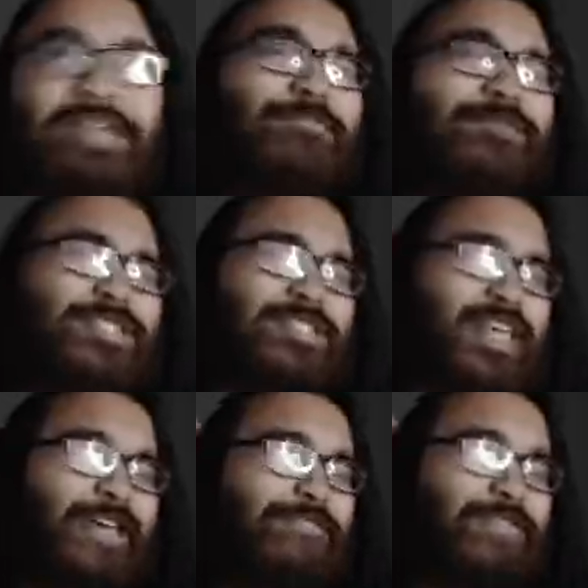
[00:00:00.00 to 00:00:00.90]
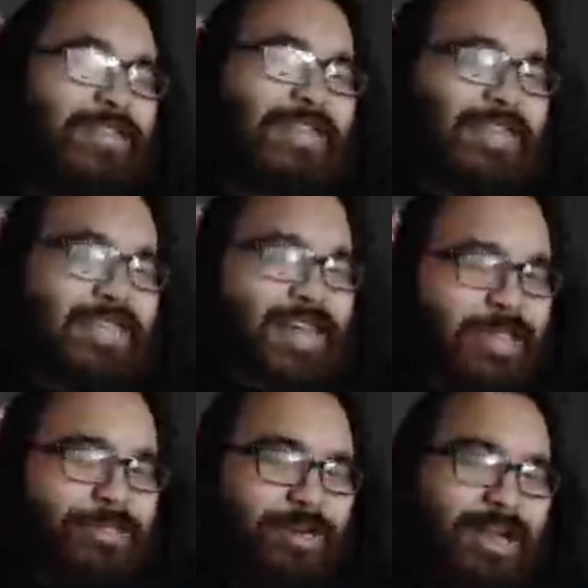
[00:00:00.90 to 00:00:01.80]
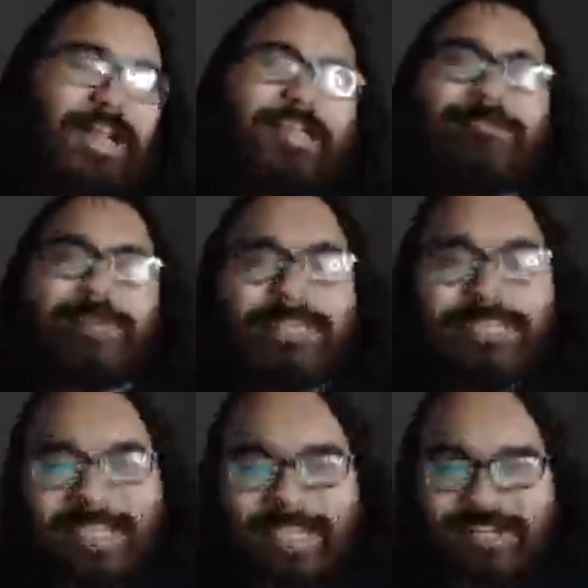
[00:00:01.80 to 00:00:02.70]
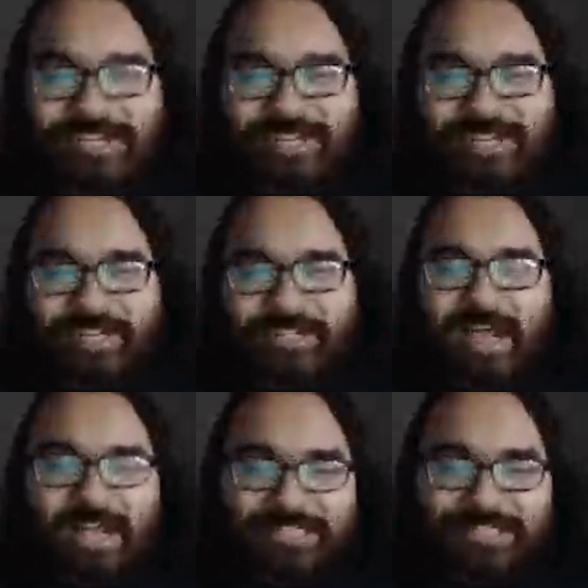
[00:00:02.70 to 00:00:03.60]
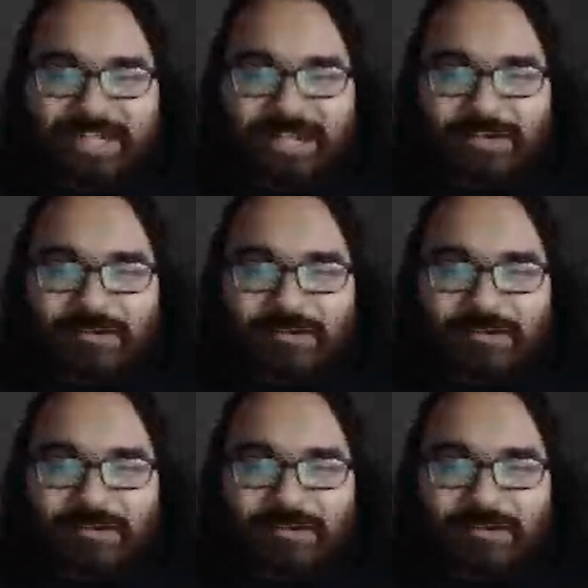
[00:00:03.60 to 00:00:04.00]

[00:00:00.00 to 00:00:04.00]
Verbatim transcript: it was definitely either Hollow Realization, Lost Song,